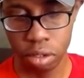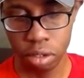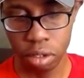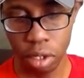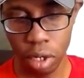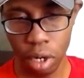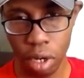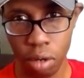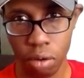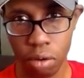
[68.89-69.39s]

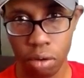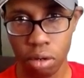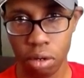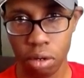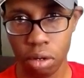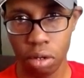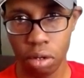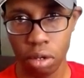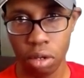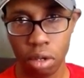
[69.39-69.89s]
You know,
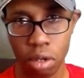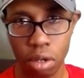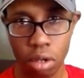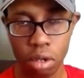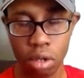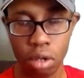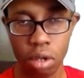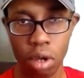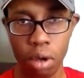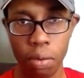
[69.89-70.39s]

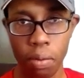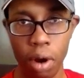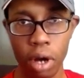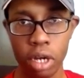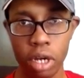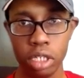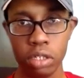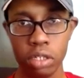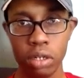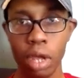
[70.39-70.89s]
I'm
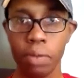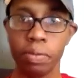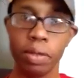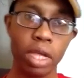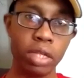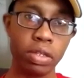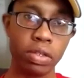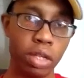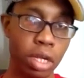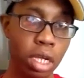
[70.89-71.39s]
already strapped
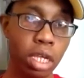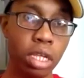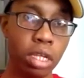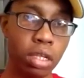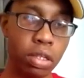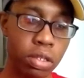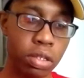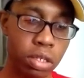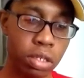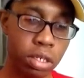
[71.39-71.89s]
as it
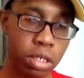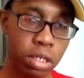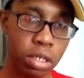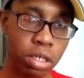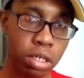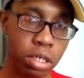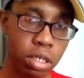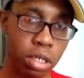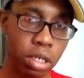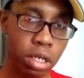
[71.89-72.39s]
is.
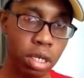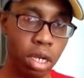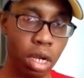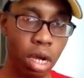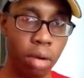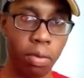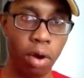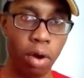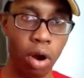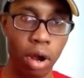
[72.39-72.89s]

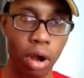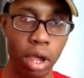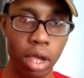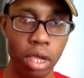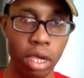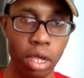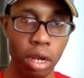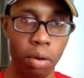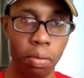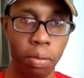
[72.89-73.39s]
I'm
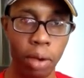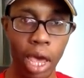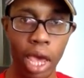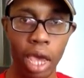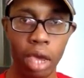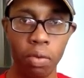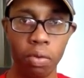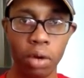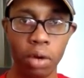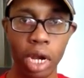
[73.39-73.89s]
already,
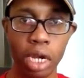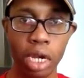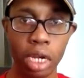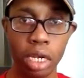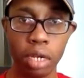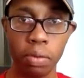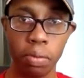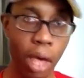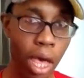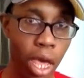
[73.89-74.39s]
paying what I
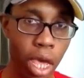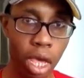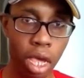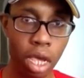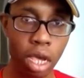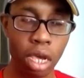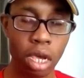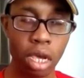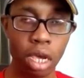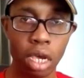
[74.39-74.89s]
need to pay.